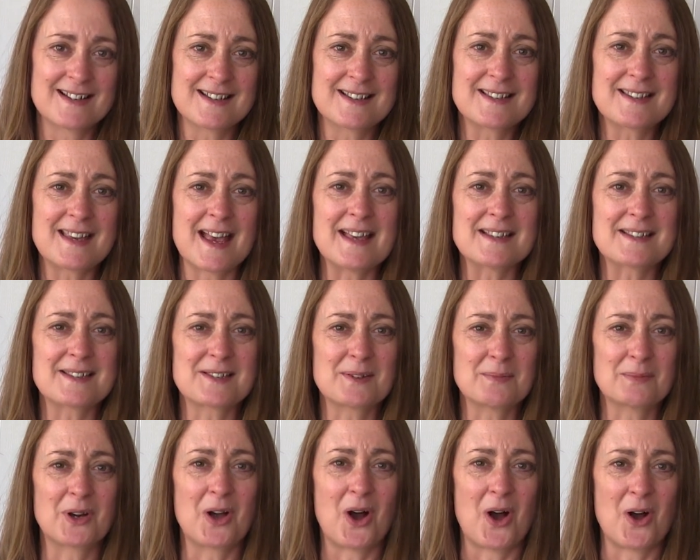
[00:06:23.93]
Set
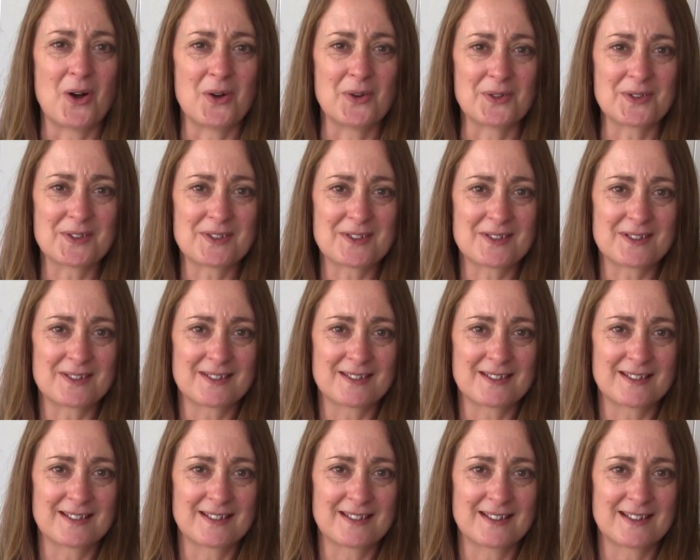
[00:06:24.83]
some goals
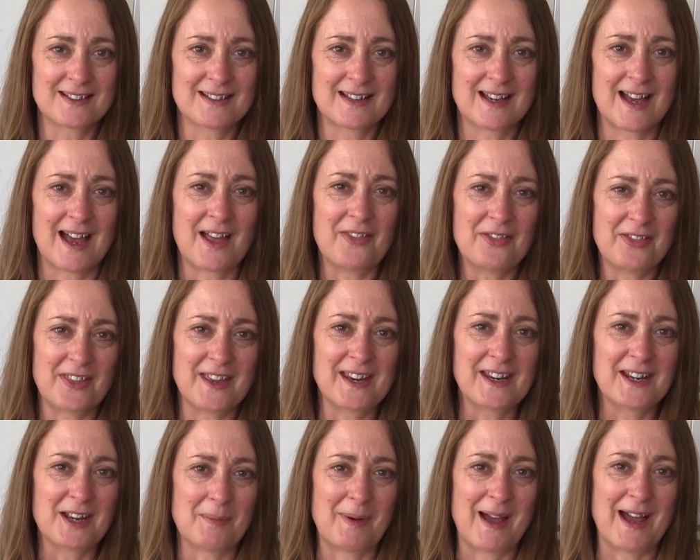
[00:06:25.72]
and
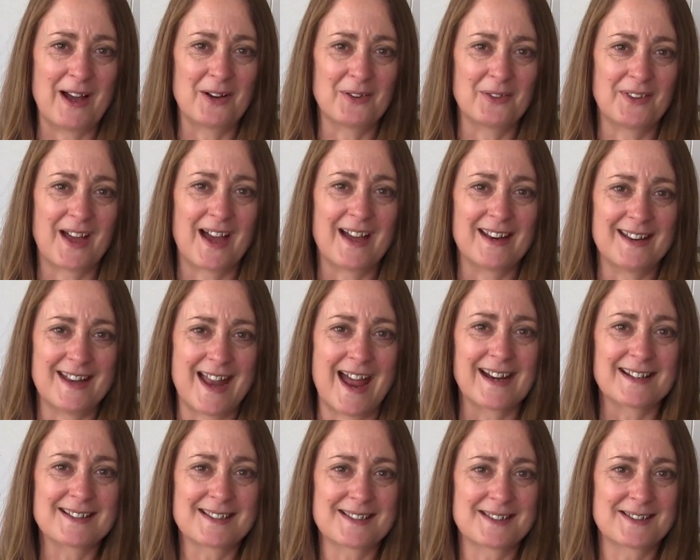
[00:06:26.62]
think about that
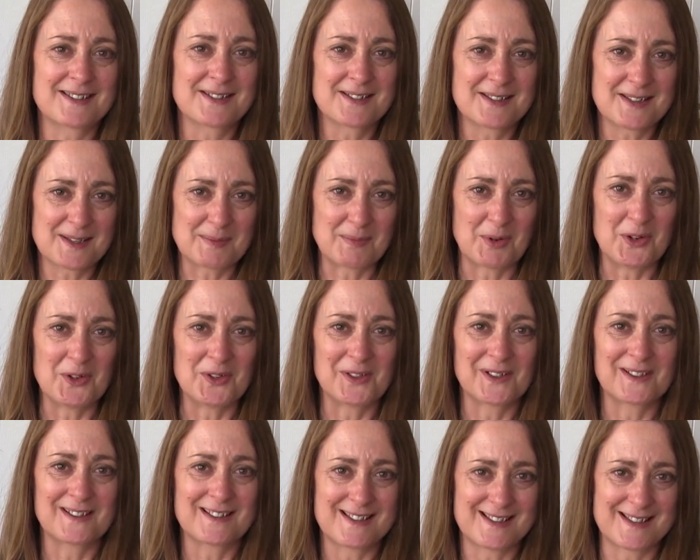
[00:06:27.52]
next
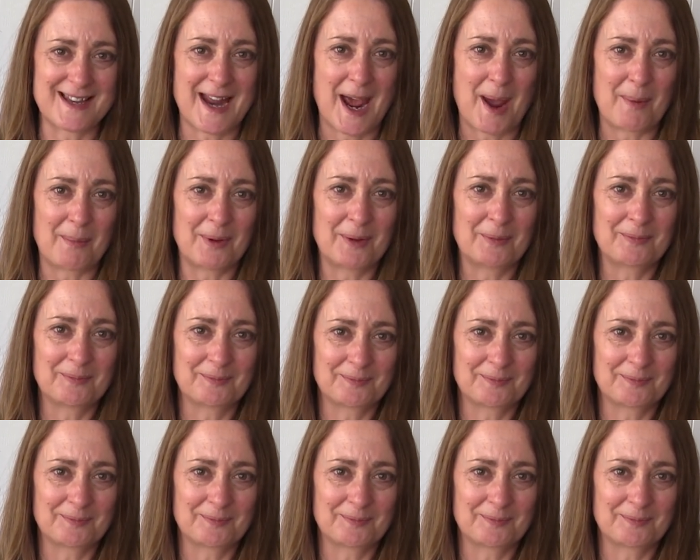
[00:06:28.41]
small step.